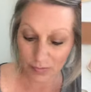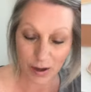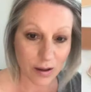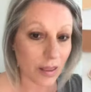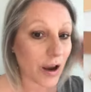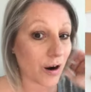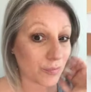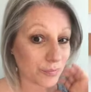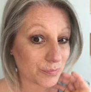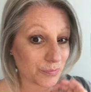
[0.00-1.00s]
There.
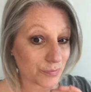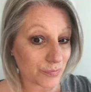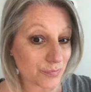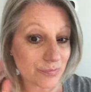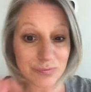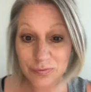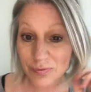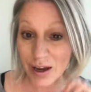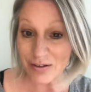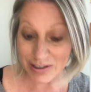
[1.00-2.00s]

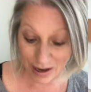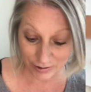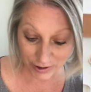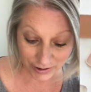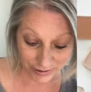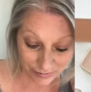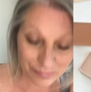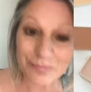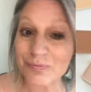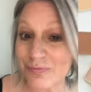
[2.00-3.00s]
How does that look?
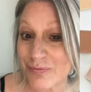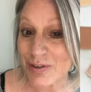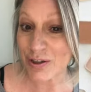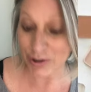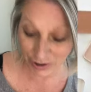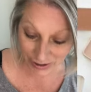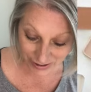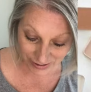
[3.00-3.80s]
Does it look good?